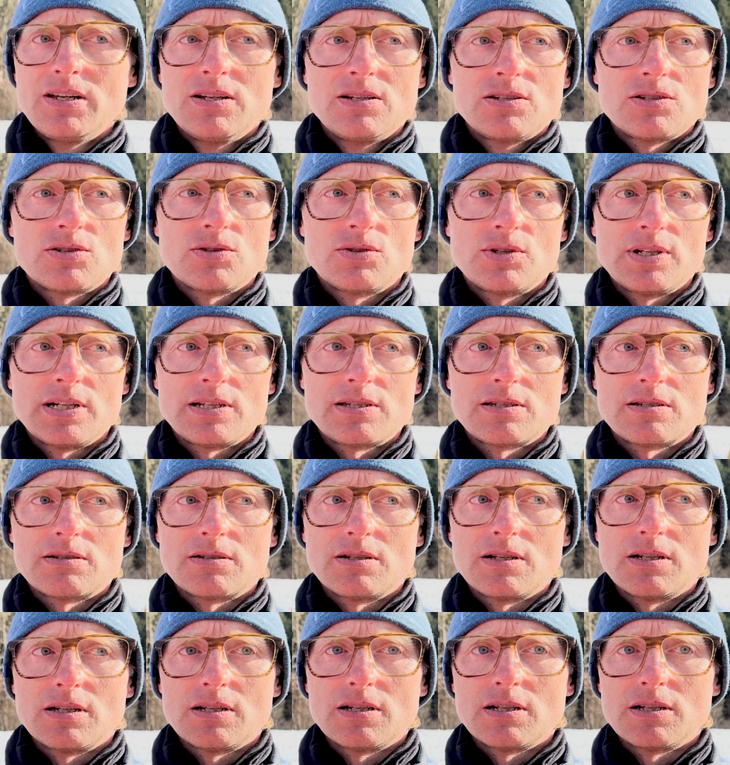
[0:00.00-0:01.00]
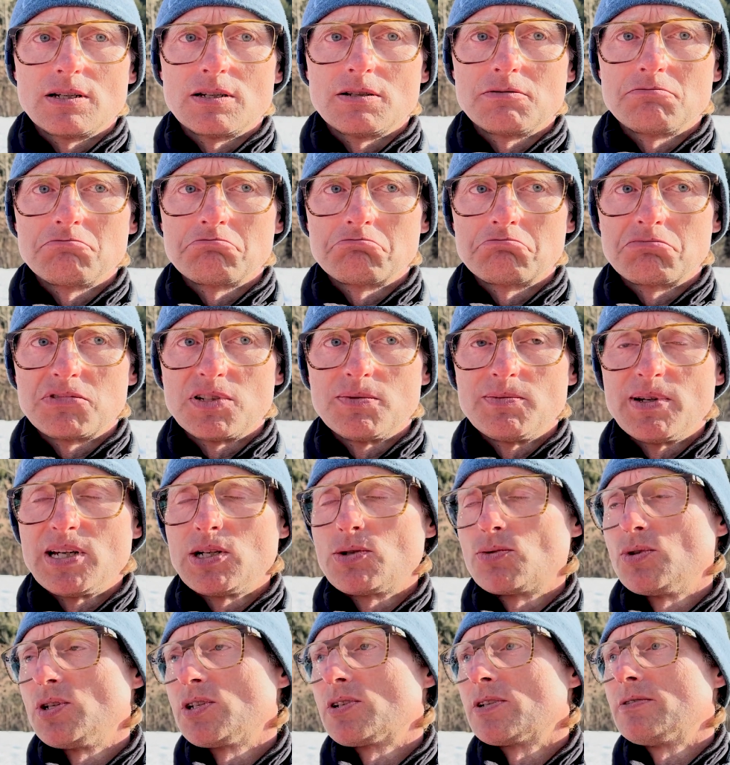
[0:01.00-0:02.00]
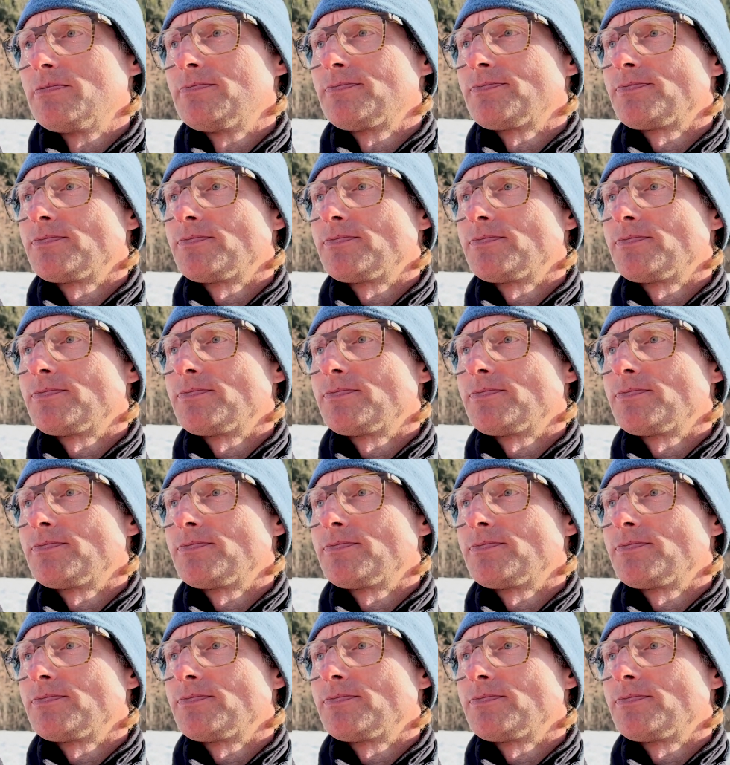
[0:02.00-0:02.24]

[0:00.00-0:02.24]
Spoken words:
So that's the main reason.